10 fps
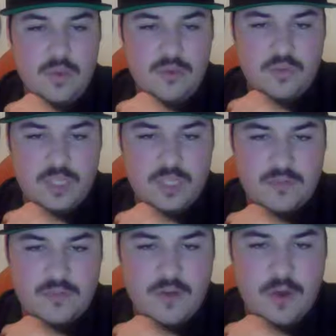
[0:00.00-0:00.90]
we use
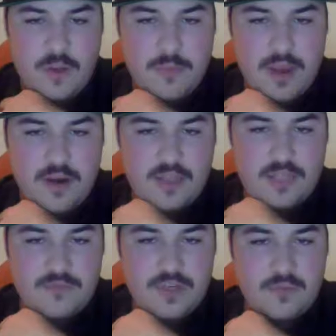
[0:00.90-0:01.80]
which of the following
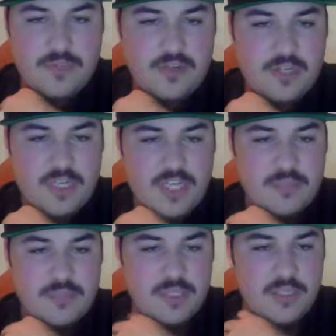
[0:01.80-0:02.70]
pairs of terms
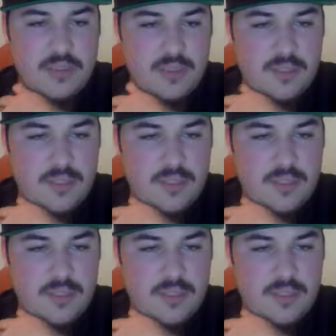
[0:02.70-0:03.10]
interchangeably?